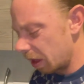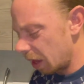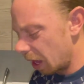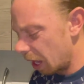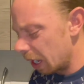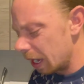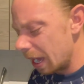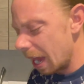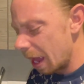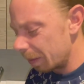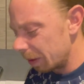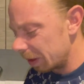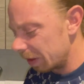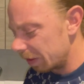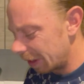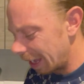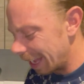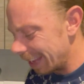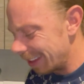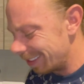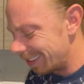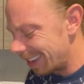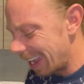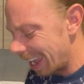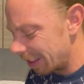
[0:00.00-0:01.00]

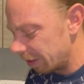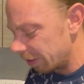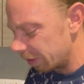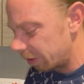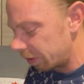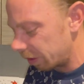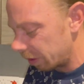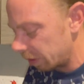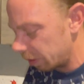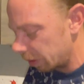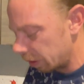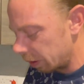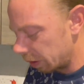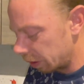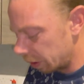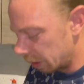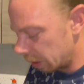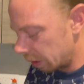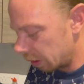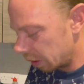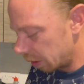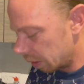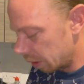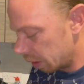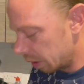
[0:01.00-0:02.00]
I feel
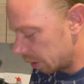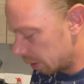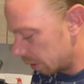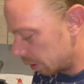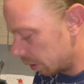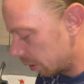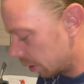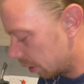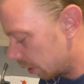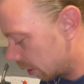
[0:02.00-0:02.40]
like that's